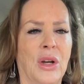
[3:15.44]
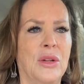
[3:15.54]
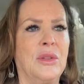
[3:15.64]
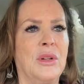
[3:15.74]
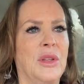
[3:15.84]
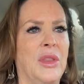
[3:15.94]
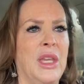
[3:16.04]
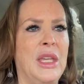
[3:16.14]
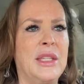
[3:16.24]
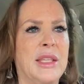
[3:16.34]
know, the
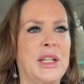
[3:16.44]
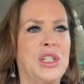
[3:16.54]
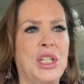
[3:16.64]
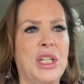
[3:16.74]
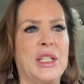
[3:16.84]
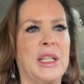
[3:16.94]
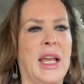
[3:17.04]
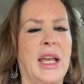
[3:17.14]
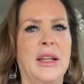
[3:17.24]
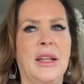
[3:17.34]
he said, she
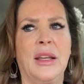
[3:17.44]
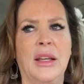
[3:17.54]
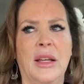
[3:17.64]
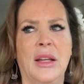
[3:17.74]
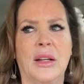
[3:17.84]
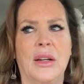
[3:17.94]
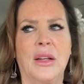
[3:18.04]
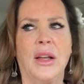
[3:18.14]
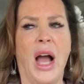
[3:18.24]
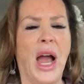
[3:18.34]
said,
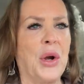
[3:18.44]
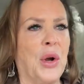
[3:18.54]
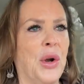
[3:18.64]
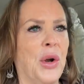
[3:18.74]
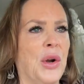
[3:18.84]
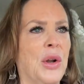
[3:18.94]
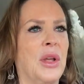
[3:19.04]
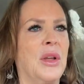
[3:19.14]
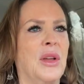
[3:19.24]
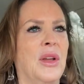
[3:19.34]
I heard.
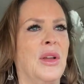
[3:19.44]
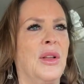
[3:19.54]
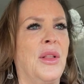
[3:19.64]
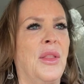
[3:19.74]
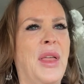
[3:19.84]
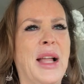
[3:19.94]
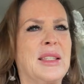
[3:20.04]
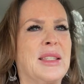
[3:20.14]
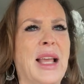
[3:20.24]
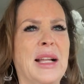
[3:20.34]

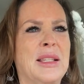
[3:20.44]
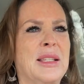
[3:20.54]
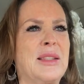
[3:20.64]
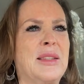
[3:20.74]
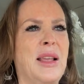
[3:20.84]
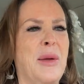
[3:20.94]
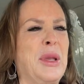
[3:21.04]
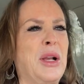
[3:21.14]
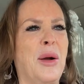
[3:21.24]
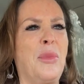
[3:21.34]
That's, that's, I
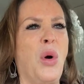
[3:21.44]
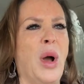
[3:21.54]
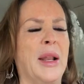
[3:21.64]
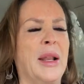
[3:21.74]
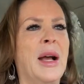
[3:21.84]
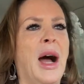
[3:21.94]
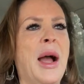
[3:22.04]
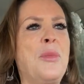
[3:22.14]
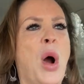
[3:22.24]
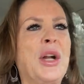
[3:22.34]
mean, come on.
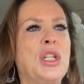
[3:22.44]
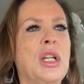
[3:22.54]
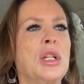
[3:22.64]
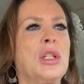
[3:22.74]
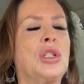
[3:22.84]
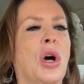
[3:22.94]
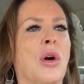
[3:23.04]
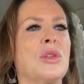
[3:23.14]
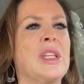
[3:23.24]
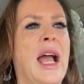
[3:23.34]
I'm watching
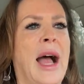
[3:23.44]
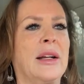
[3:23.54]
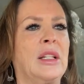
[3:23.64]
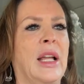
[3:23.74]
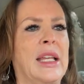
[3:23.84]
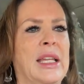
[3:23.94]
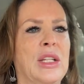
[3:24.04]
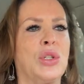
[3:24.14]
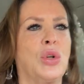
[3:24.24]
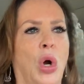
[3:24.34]
adults act like
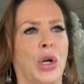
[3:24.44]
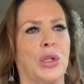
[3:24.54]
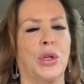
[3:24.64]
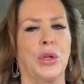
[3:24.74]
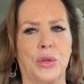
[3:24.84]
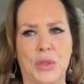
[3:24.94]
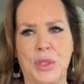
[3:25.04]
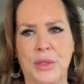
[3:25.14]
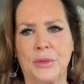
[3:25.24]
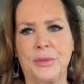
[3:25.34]
kindergartners.